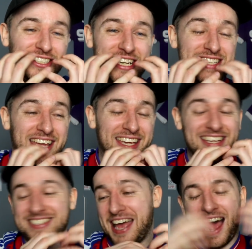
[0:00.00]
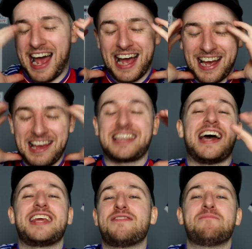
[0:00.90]
just hangs. I, I, I
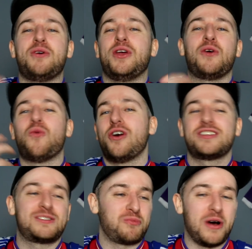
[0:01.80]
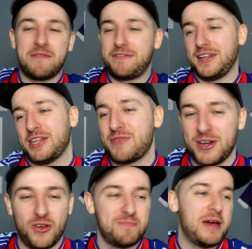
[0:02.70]
can't even put into words what I'm feeling right
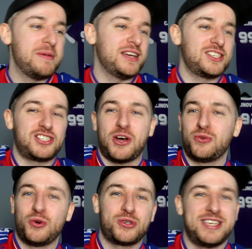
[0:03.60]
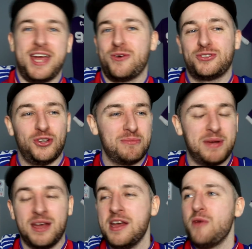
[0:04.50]
now. Maybe it's still no settled in,
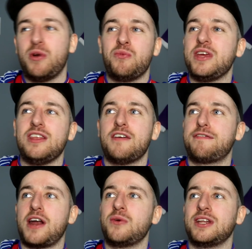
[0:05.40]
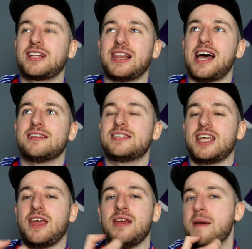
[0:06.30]
but when we, the frowning
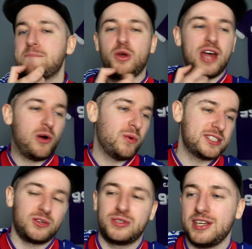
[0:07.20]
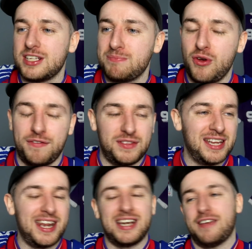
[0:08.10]
Clancy, put that whistle to his mouth in the
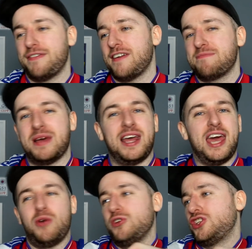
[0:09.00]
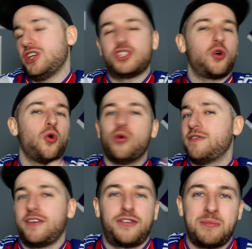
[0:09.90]
95th minute, it was just
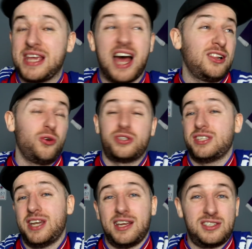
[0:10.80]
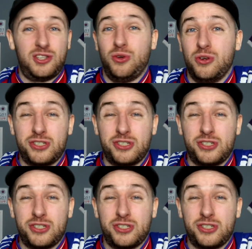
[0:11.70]
over for me. I lost the next two